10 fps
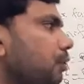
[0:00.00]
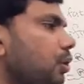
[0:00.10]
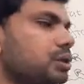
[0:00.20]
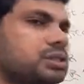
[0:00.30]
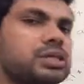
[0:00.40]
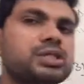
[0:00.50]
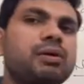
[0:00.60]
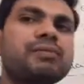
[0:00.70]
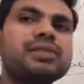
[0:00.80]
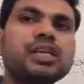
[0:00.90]
process
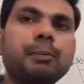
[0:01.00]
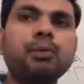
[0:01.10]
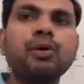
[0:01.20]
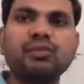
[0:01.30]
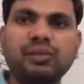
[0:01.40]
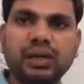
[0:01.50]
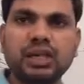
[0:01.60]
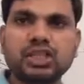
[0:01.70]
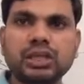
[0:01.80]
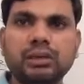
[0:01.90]
of
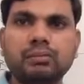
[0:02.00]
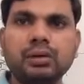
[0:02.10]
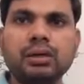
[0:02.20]
saponification.